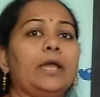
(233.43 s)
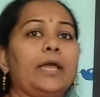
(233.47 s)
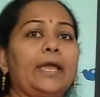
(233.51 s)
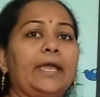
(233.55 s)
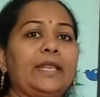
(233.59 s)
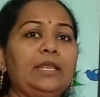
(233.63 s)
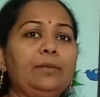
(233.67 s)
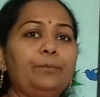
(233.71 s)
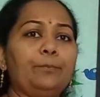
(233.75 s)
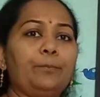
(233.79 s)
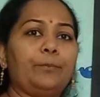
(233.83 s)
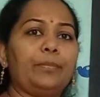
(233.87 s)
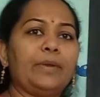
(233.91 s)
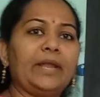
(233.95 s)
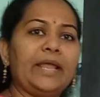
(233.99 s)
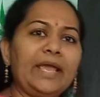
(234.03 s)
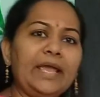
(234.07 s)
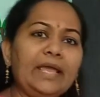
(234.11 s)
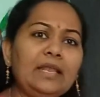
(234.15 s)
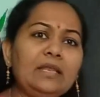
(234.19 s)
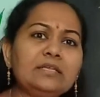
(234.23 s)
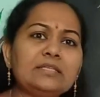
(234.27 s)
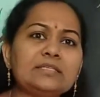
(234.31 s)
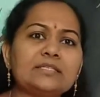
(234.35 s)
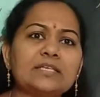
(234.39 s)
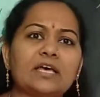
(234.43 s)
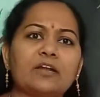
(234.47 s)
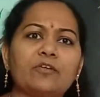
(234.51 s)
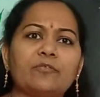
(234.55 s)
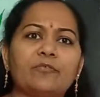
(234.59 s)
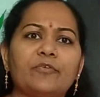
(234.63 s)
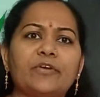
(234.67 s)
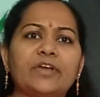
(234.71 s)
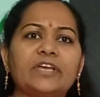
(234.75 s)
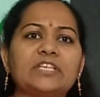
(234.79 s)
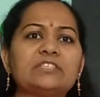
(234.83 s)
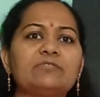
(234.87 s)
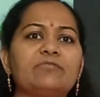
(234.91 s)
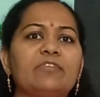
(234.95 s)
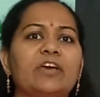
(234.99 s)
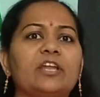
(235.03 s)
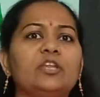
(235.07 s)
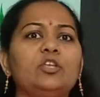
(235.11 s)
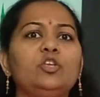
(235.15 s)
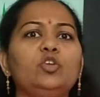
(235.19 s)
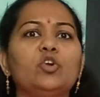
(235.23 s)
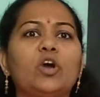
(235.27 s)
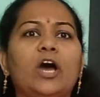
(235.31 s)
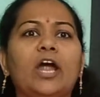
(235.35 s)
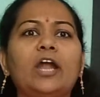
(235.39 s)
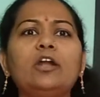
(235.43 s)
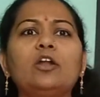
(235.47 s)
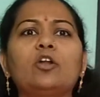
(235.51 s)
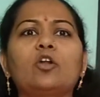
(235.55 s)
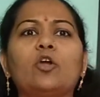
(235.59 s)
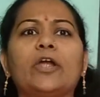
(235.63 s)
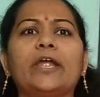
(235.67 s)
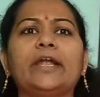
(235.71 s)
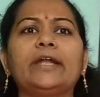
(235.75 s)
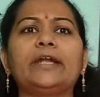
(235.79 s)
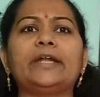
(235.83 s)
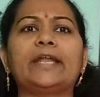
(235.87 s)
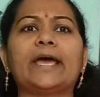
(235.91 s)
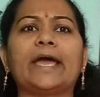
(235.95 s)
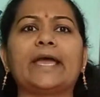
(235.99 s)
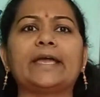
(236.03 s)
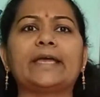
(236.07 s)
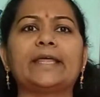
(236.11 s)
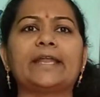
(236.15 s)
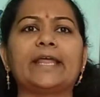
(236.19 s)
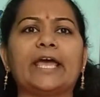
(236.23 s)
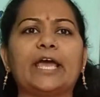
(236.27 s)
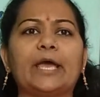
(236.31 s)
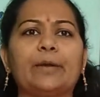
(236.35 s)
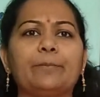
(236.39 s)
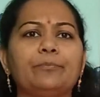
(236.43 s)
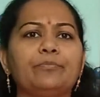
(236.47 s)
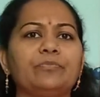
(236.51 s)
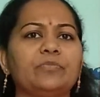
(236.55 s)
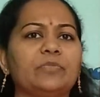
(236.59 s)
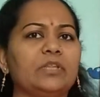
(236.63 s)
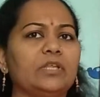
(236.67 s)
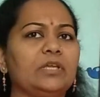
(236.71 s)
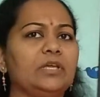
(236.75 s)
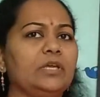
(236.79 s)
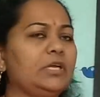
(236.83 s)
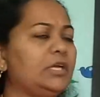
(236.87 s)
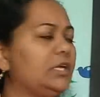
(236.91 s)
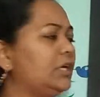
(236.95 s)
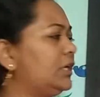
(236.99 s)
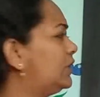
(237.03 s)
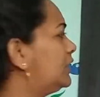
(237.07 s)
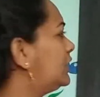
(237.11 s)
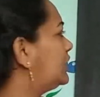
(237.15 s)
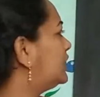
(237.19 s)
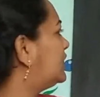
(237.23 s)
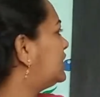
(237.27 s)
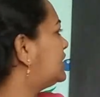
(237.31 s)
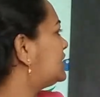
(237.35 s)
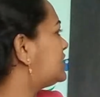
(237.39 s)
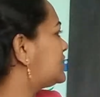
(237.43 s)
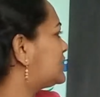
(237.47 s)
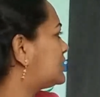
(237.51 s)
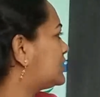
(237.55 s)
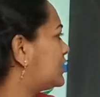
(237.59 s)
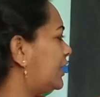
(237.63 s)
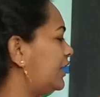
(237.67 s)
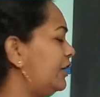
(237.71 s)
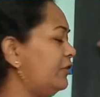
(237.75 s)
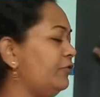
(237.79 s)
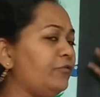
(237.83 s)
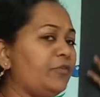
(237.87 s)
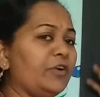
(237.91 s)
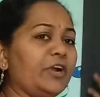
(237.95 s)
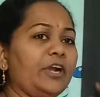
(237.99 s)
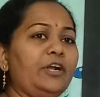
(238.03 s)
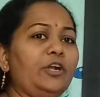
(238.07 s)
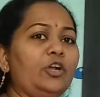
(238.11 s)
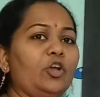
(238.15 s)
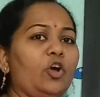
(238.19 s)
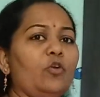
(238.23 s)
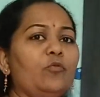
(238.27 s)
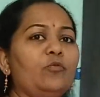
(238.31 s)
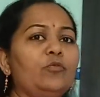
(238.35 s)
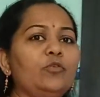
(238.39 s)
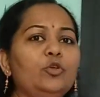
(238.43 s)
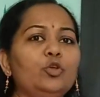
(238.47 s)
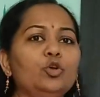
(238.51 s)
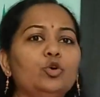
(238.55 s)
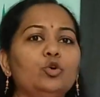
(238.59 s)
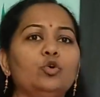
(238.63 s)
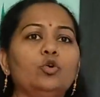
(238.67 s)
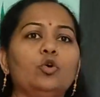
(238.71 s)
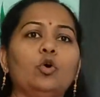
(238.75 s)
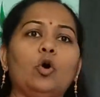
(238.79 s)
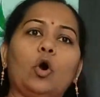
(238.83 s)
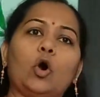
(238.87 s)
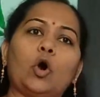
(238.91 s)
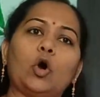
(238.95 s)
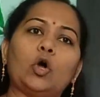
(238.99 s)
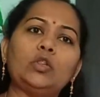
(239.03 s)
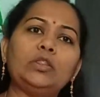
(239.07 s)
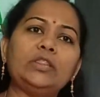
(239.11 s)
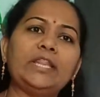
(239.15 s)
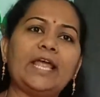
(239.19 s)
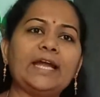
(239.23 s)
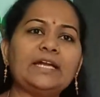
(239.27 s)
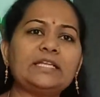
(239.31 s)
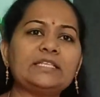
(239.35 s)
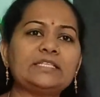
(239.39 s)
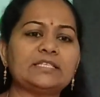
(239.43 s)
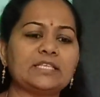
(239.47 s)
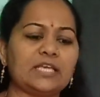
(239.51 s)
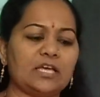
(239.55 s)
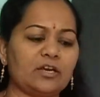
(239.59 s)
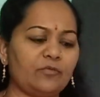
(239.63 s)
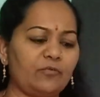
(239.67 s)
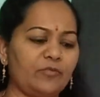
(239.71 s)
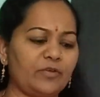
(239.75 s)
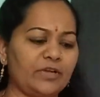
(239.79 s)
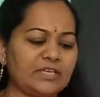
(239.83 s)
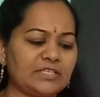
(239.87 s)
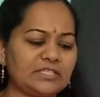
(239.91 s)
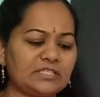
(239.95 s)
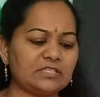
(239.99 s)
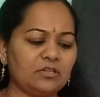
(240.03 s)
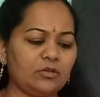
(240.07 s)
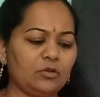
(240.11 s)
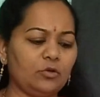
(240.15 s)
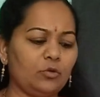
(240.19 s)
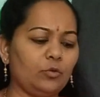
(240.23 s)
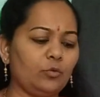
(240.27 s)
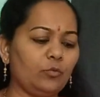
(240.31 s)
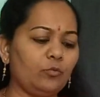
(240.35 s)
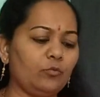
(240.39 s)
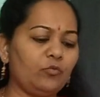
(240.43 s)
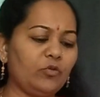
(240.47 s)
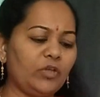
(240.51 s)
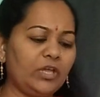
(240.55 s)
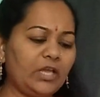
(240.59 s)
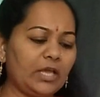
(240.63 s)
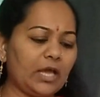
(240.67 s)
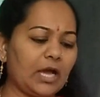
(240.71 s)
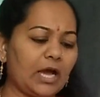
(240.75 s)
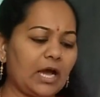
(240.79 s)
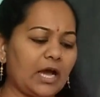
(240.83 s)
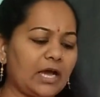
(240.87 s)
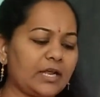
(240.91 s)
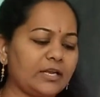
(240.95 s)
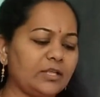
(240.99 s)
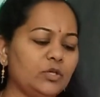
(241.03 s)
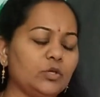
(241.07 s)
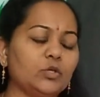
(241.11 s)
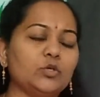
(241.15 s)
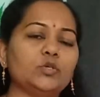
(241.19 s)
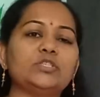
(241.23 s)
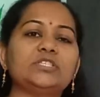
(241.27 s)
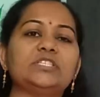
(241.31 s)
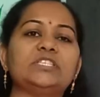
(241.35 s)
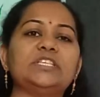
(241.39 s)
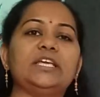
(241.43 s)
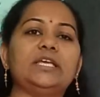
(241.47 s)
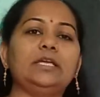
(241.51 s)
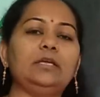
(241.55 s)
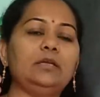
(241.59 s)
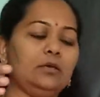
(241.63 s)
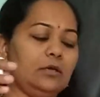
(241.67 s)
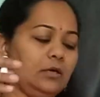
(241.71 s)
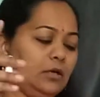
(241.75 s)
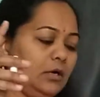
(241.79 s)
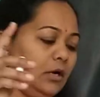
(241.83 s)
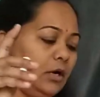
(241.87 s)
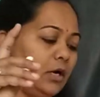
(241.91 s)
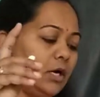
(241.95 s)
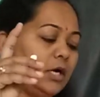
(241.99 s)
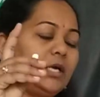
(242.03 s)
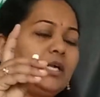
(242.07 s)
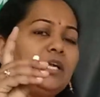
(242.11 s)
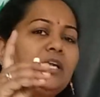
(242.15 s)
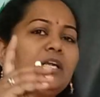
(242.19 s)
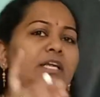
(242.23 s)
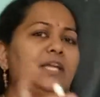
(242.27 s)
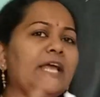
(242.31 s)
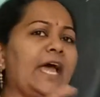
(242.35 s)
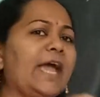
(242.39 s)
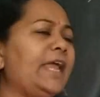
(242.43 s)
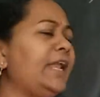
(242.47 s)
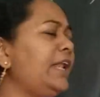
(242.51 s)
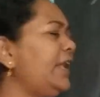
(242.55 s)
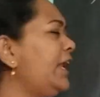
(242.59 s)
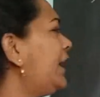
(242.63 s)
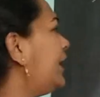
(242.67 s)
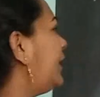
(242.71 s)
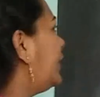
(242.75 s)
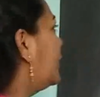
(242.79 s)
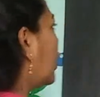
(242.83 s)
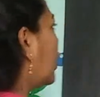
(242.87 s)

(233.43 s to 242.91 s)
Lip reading: plane surface where you are drawing diagram, it's in front of you. On that surface we are using a tiny dot.